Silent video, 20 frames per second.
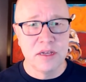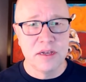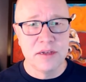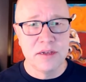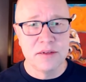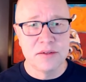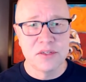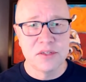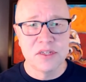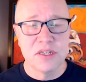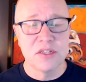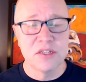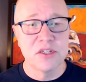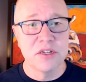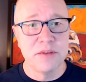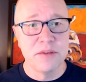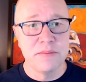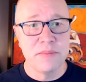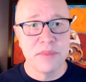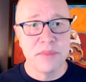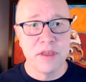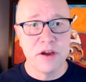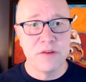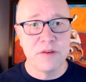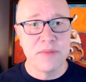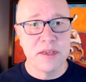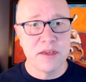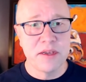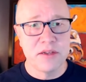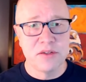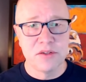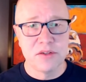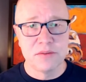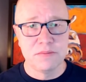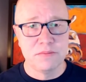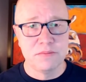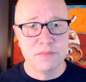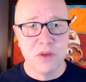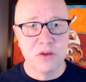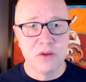system there, because
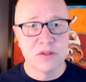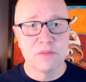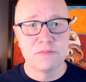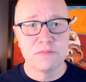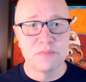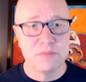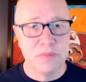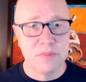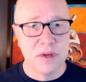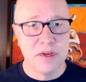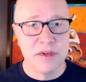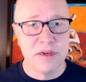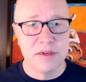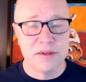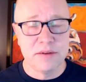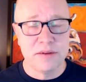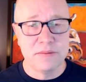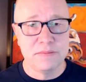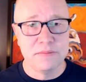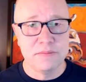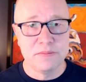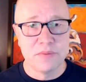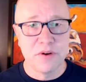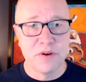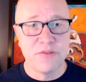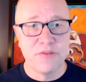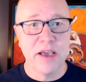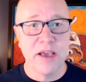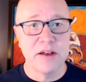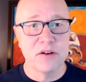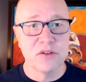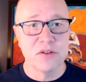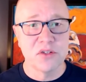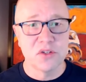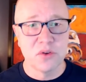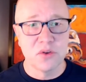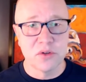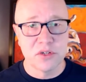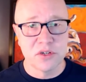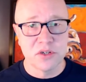most providers,
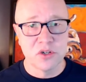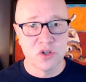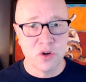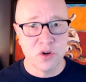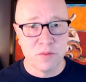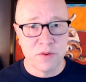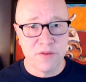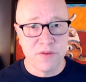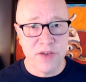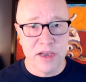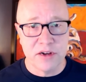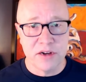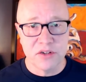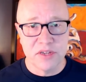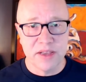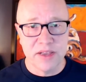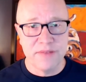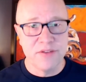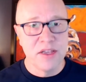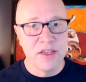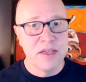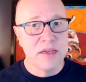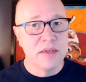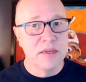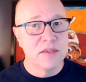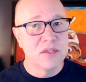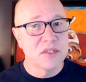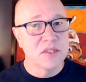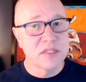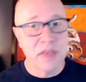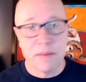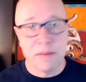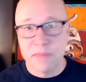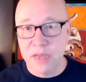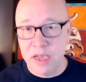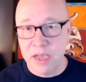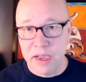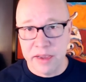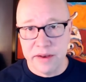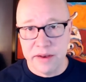source control providers have some
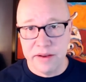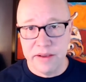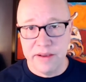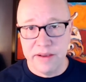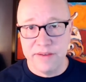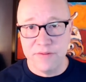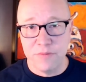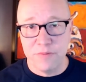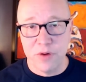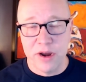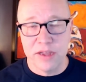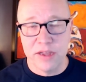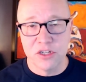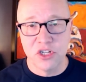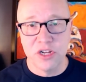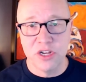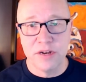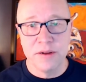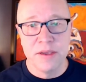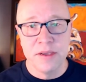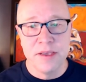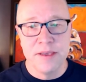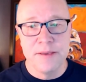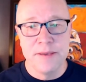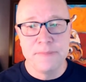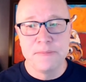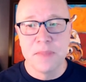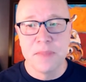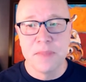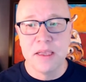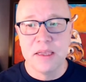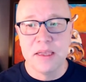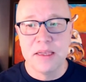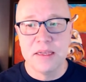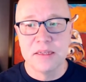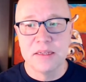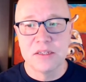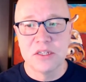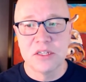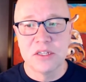kind of branching.
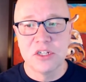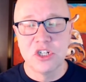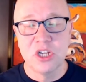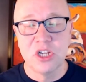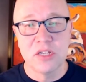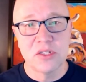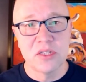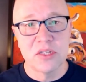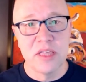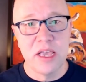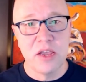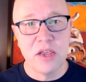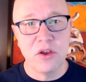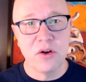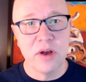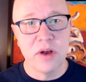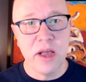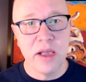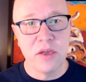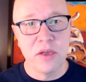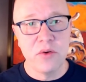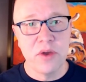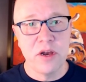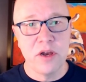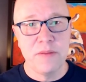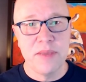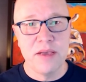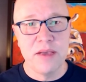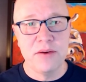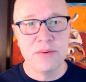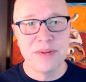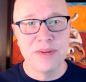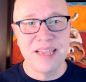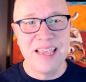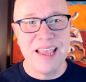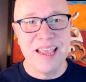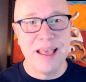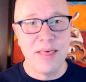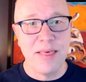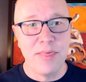It's just that you're not going to be able to
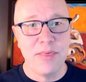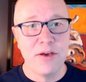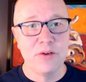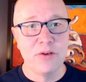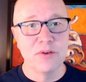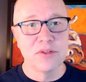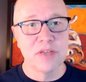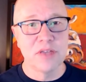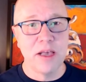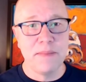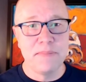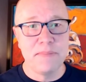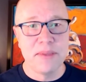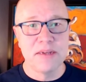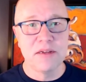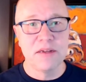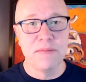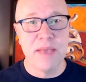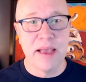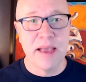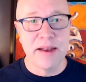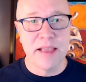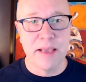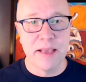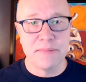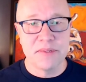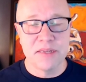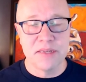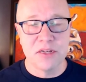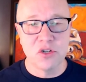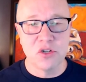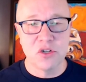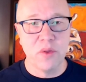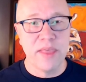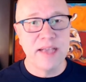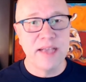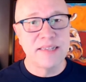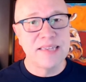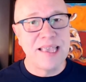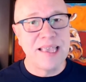get those up into MadCap Central.
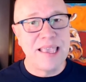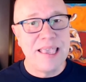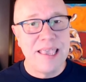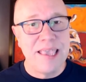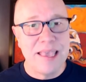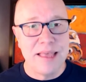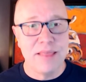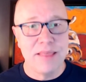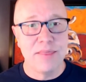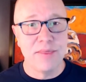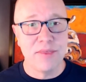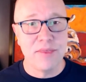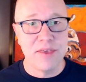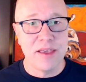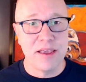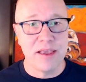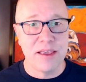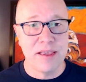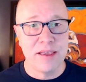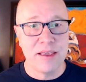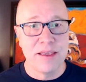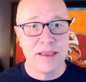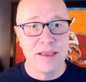That's a get thing.